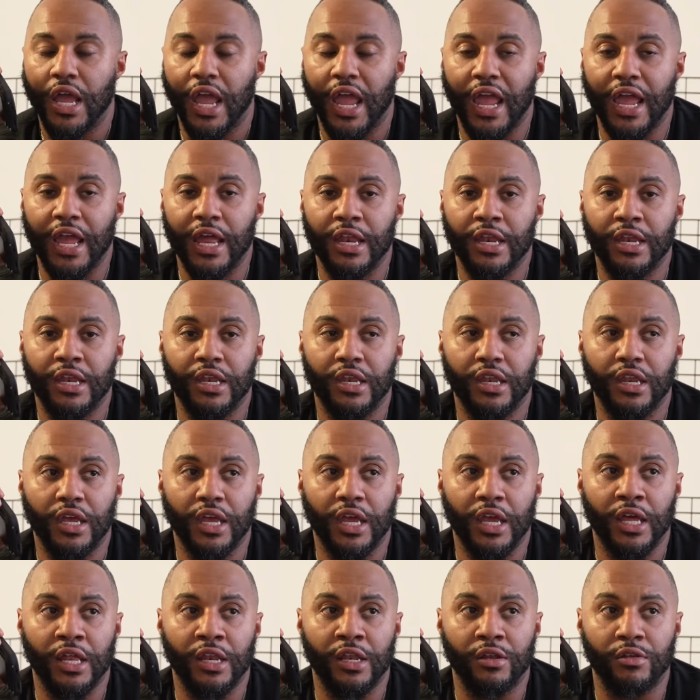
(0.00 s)

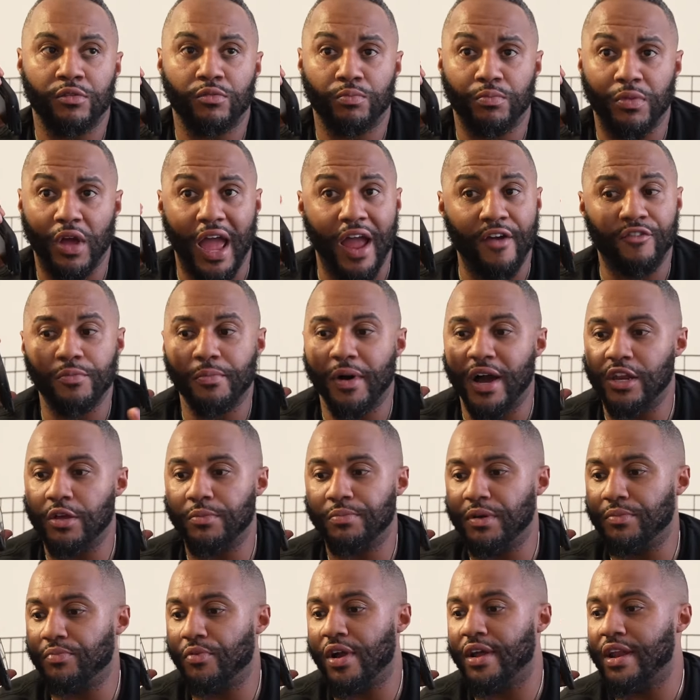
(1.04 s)
And everybody
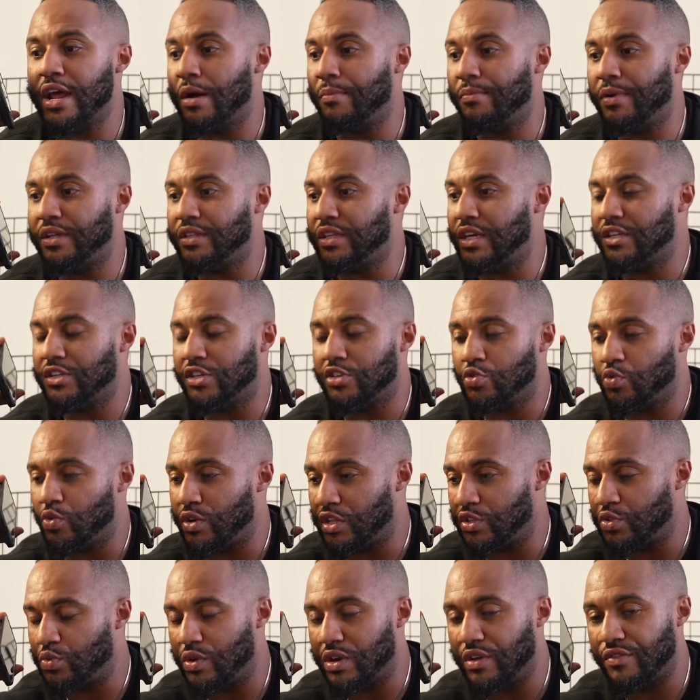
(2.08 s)
will be bred out by the end of
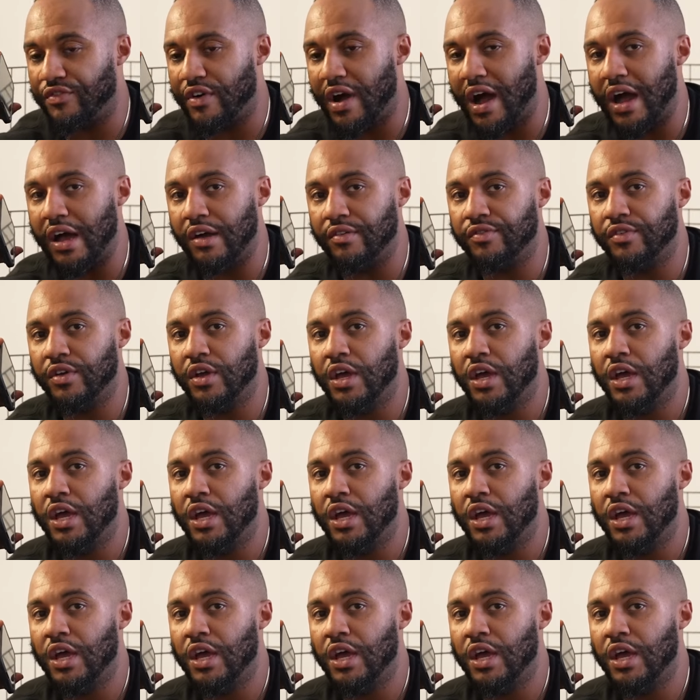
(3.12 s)
2025.